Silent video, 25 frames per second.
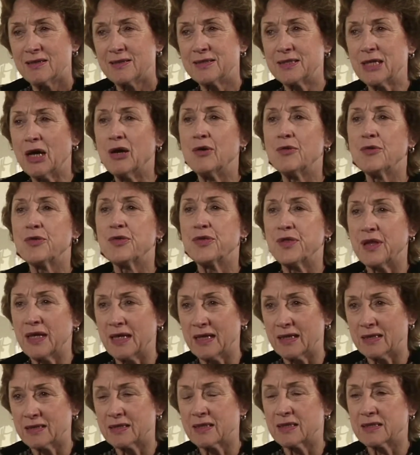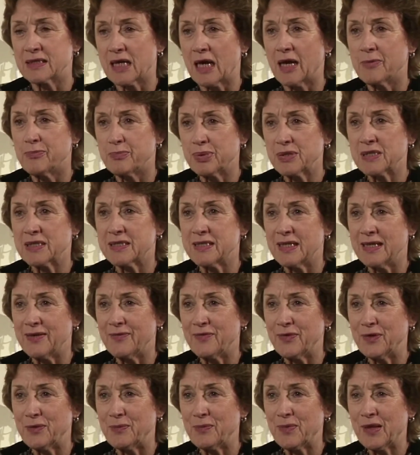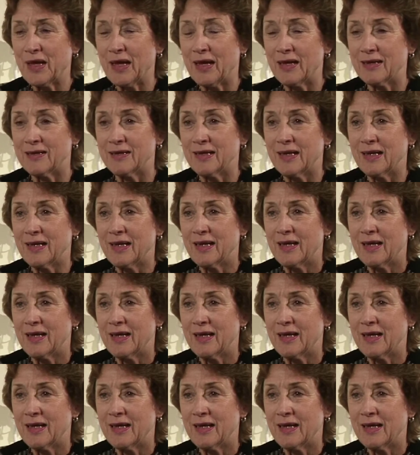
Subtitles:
dull things as I perceived them then.